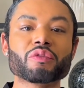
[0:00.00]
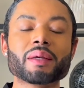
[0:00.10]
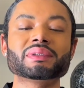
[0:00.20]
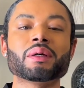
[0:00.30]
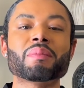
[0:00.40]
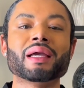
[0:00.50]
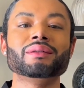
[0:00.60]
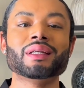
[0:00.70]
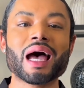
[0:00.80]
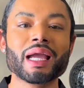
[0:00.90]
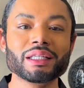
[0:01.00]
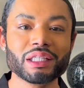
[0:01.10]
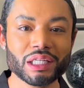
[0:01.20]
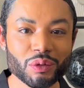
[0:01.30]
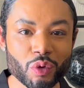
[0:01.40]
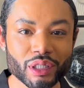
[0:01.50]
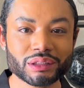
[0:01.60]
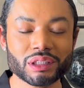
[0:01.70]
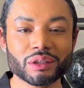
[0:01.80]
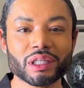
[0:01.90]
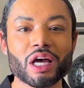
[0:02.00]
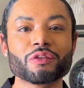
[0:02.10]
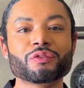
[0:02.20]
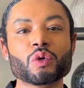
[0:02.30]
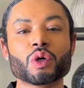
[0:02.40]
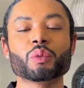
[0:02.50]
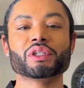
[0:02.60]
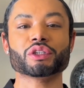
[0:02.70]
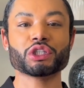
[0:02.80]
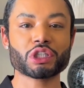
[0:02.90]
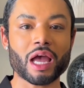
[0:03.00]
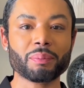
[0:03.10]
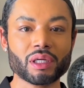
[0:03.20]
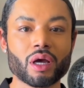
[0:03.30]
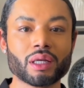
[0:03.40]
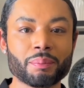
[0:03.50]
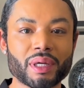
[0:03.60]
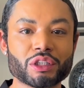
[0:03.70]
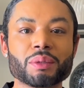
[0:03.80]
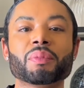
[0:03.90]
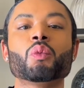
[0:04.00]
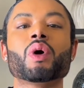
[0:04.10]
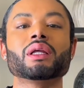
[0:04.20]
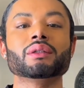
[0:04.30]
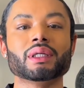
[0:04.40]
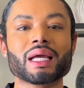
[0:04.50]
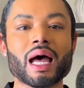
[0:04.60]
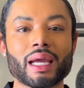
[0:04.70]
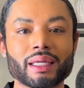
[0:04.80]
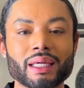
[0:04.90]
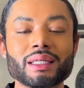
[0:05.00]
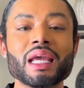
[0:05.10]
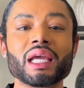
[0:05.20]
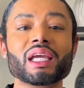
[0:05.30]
wraps up my 9 keywords to look out for when you're shopping on a budget but want to look high end.